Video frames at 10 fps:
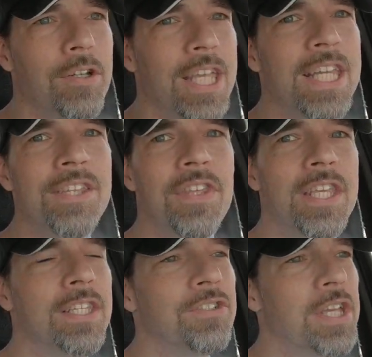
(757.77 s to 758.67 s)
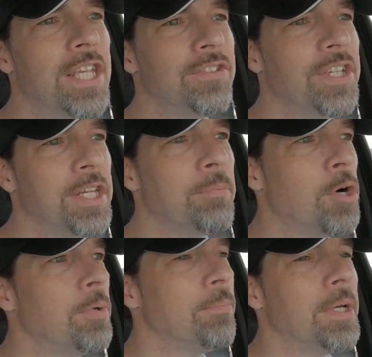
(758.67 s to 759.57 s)
Anything can change at any
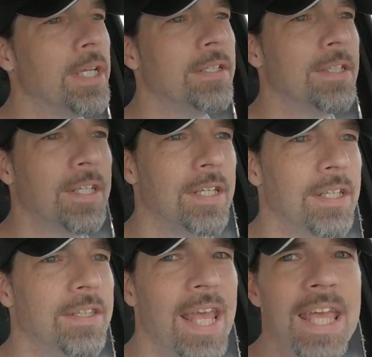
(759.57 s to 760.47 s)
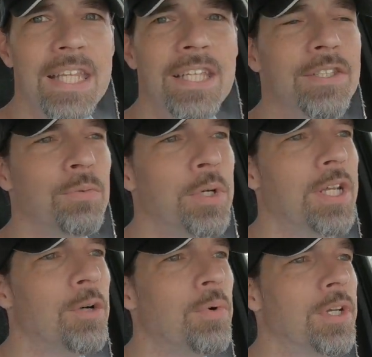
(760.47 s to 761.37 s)
moment, but that is what
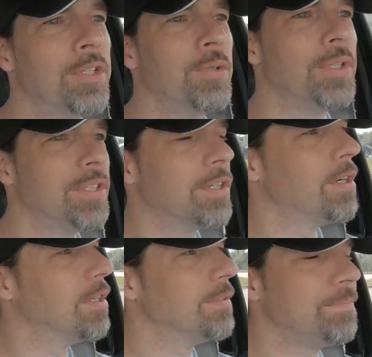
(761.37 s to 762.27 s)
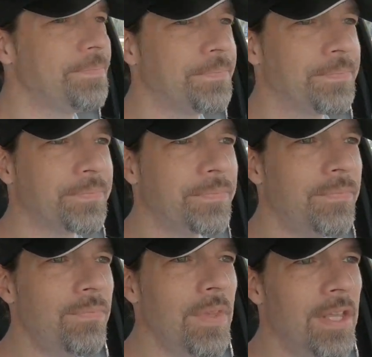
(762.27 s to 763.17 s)
I want to do with this car.
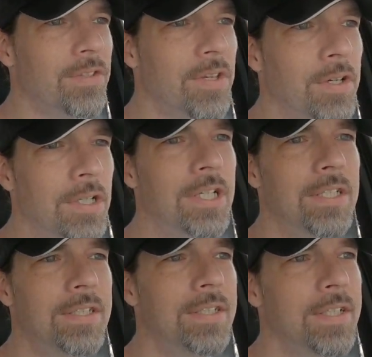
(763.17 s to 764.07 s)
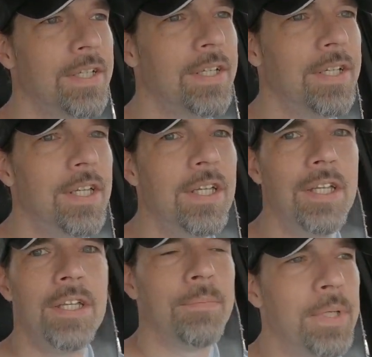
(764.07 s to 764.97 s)
So,
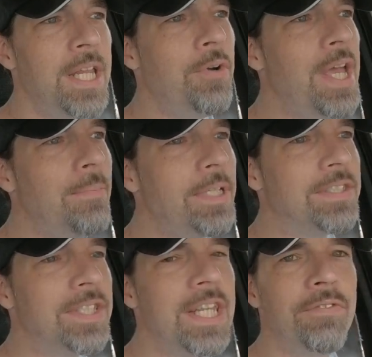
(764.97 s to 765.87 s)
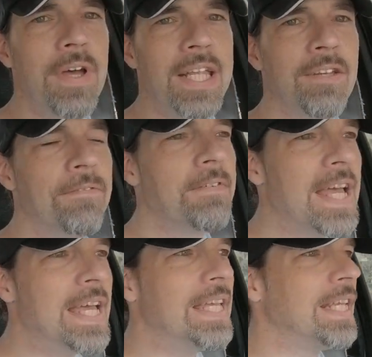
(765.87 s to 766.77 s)
but anyway, I'm going to see if I can
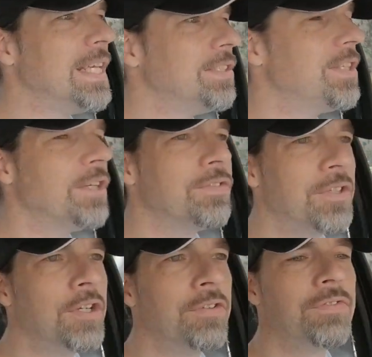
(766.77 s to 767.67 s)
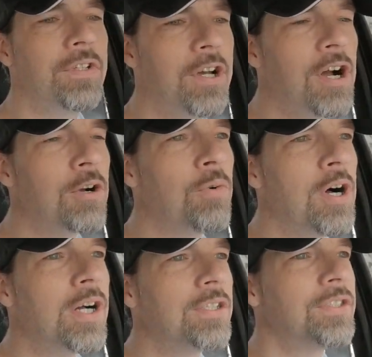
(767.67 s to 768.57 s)
find a self-serve car
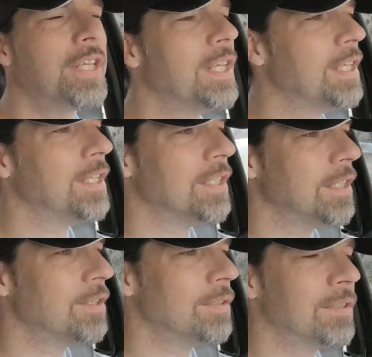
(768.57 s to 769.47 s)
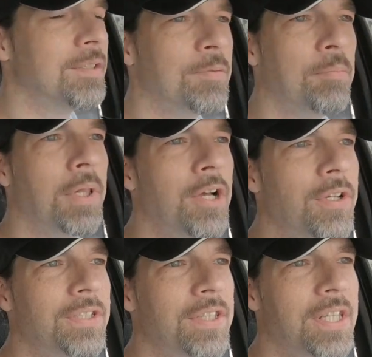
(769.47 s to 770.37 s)
wash and blow
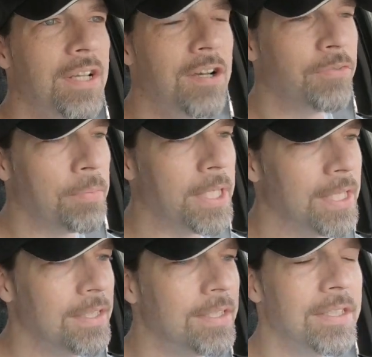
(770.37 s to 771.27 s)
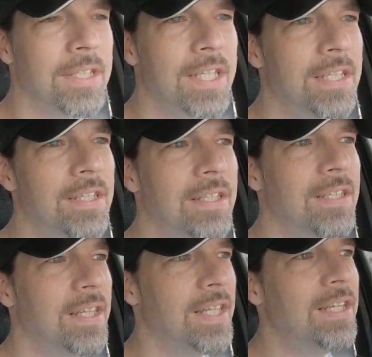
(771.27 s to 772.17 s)
this thing off, man.
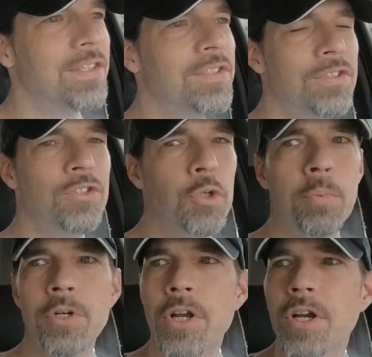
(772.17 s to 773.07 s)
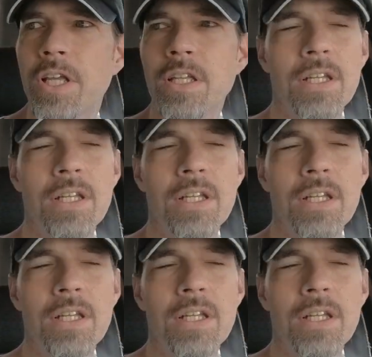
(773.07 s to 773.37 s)
It is super dirty.